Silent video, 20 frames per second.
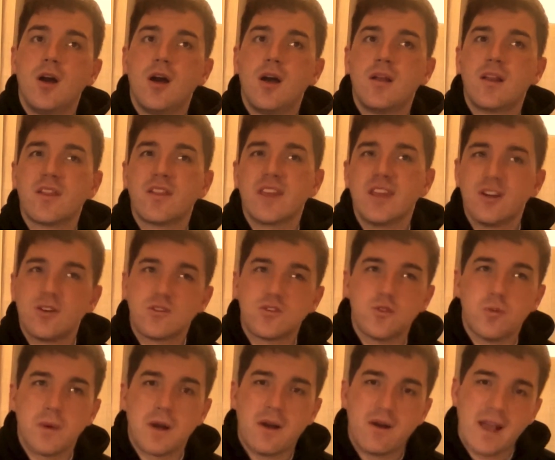I think it got
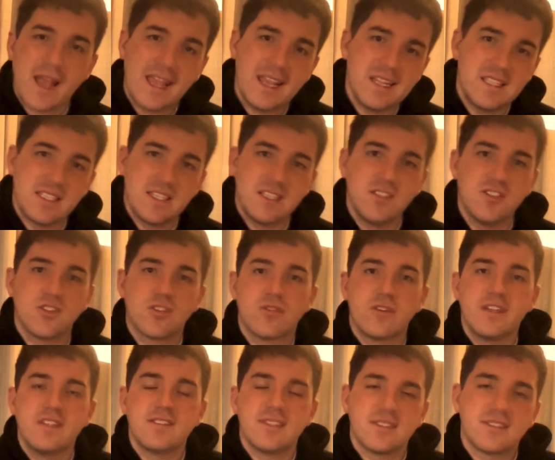to about 18
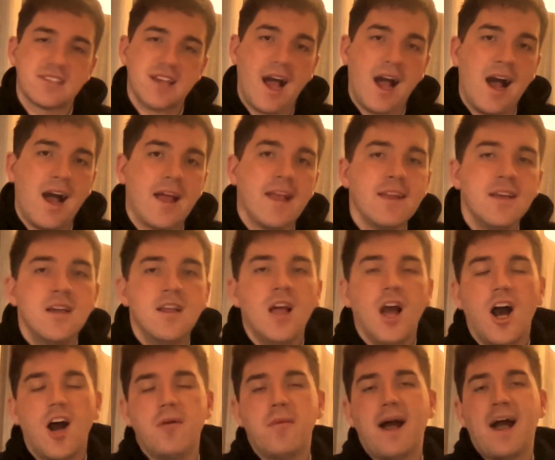degrees as a high.
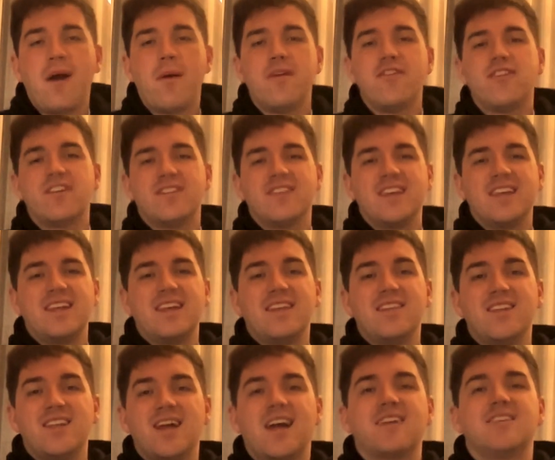However, in
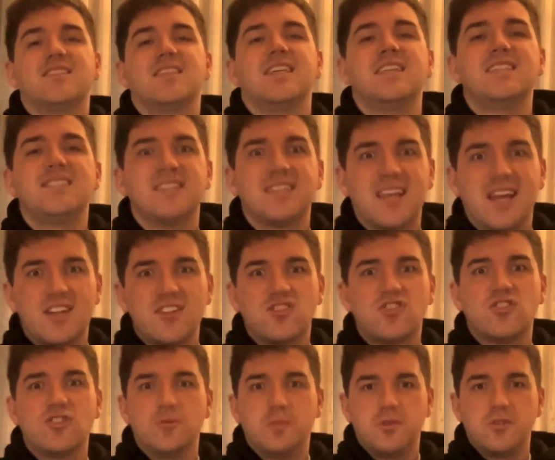the nights it did get
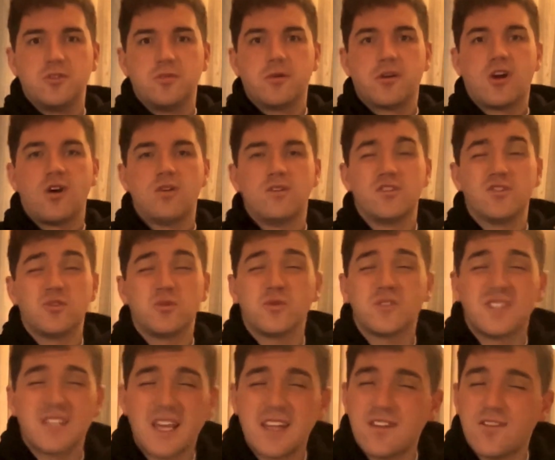super duper cold, and
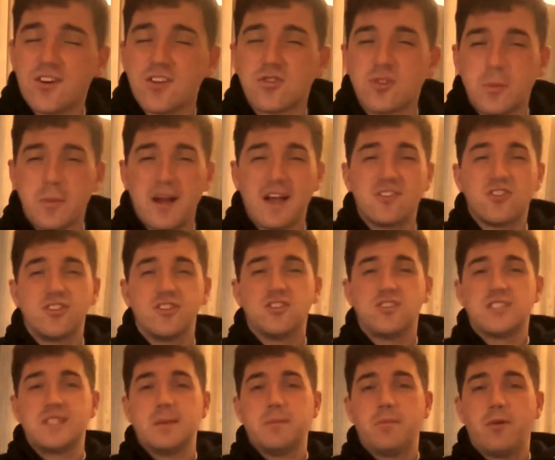towards the end of our trip it actually
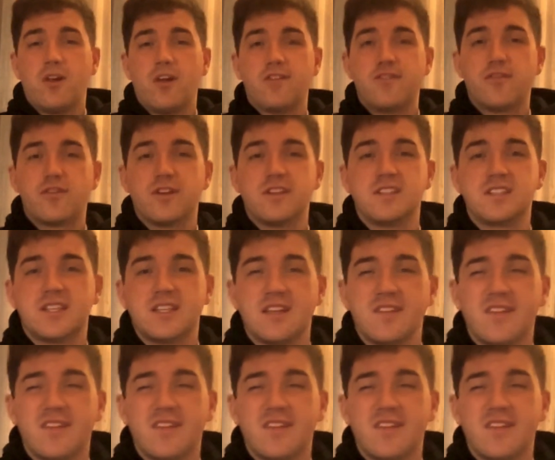dipped below freezing, and